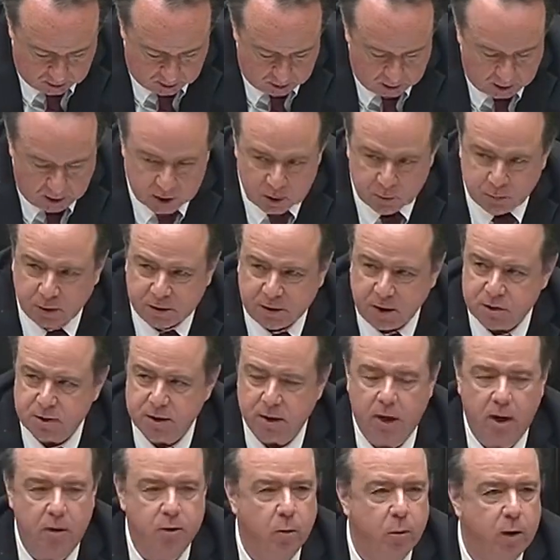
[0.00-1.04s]
And to put this
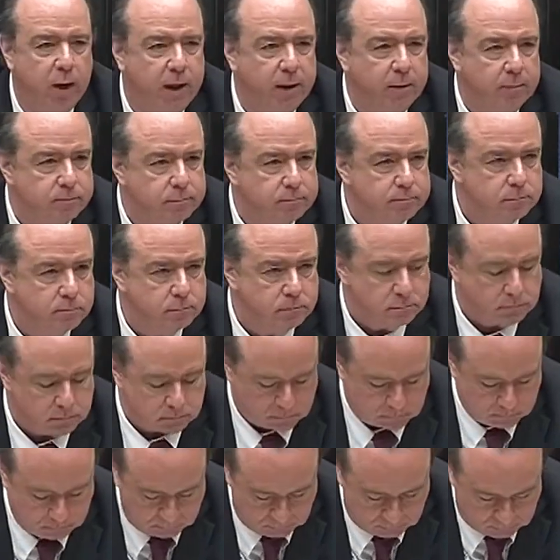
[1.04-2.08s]
another way,
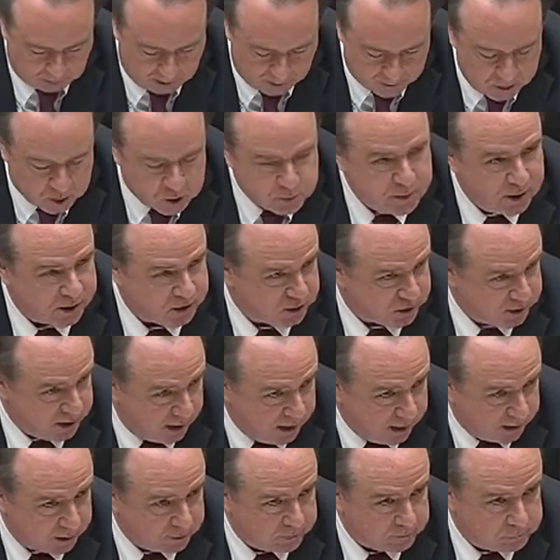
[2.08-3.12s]
and this may
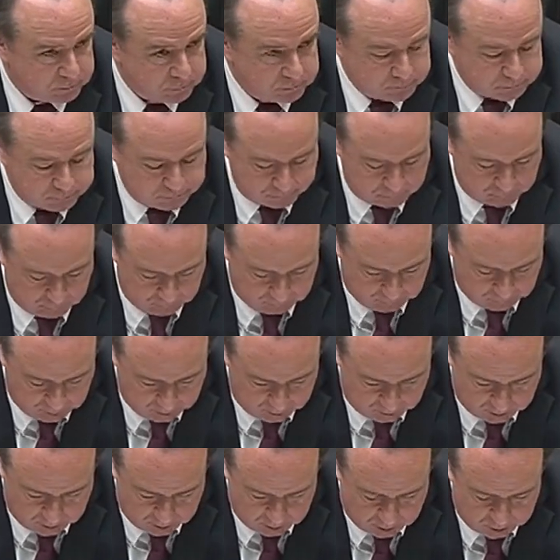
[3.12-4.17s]
sting,
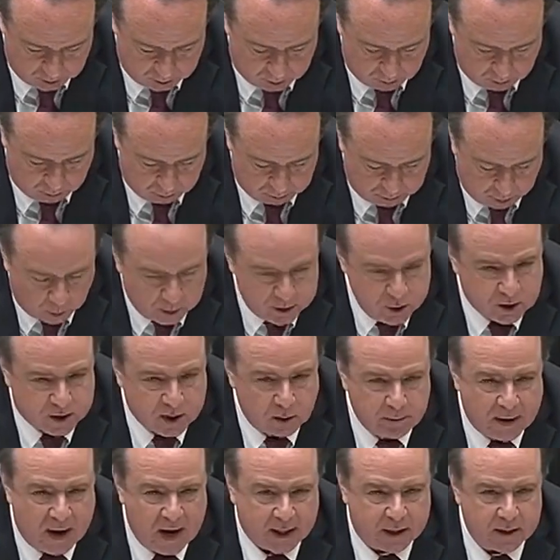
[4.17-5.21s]
but when you
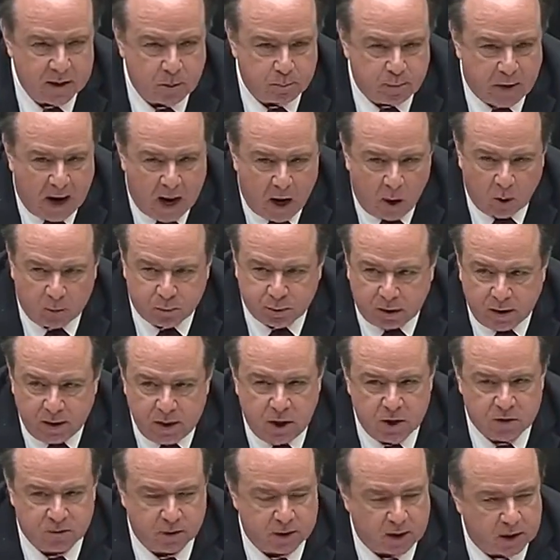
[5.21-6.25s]
come back into power,
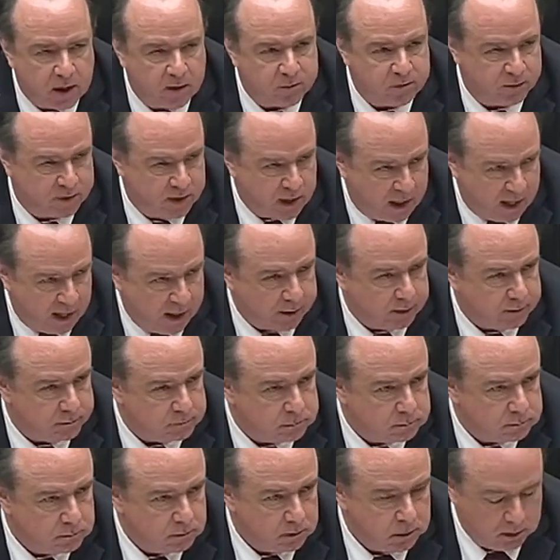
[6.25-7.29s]
please, for the love of God,
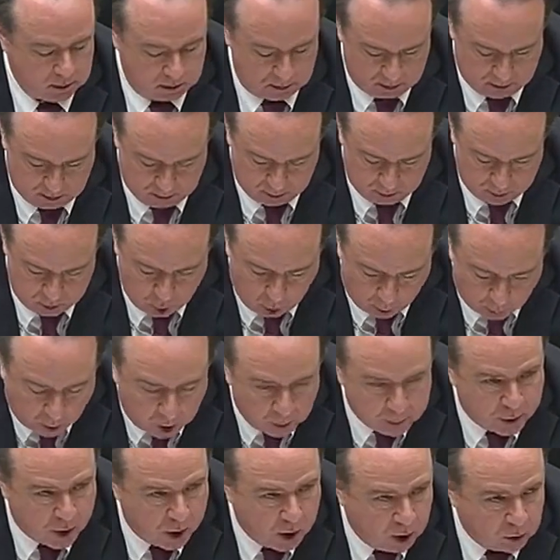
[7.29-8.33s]
no more
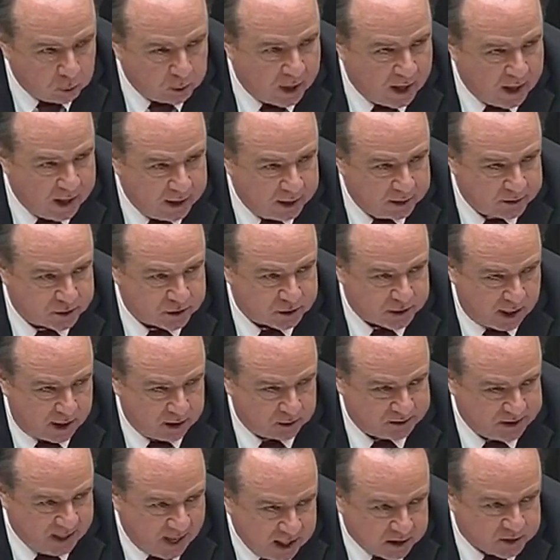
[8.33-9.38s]
Paul Ryan-style
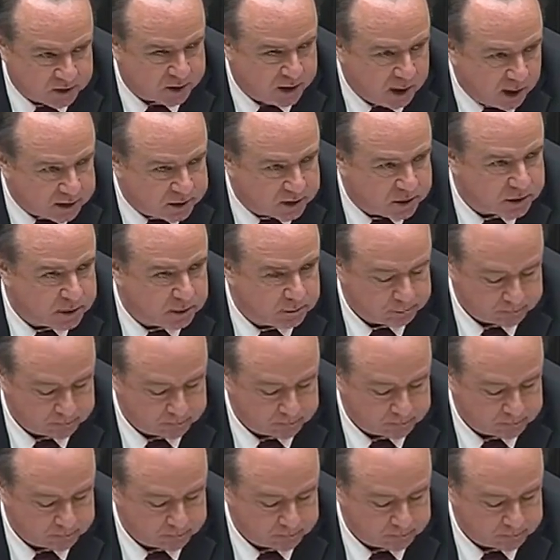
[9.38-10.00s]
tax cuts,